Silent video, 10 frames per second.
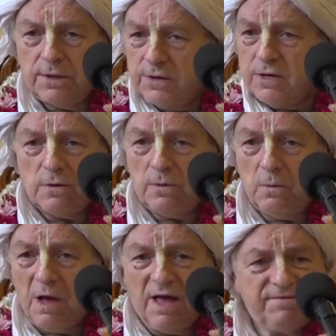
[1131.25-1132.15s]
to your
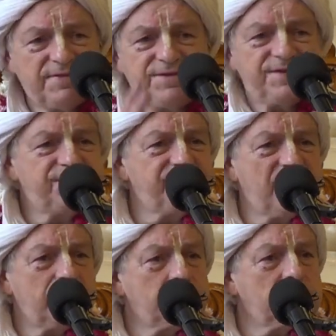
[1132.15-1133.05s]
wife. This is
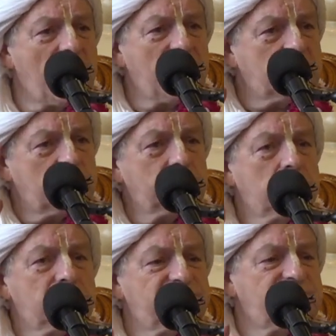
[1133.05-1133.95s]
terrible. I
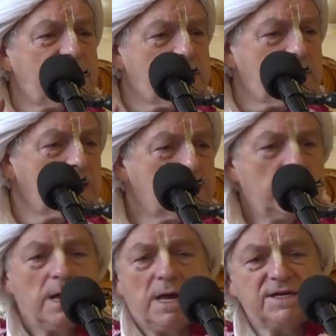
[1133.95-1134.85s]
cannot stay
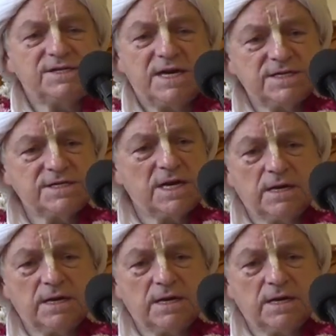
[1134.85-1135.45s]
as his